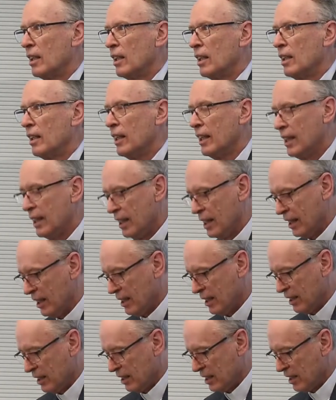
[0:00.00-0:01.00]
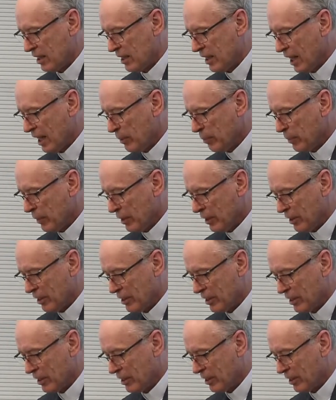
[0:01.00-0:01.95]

The statement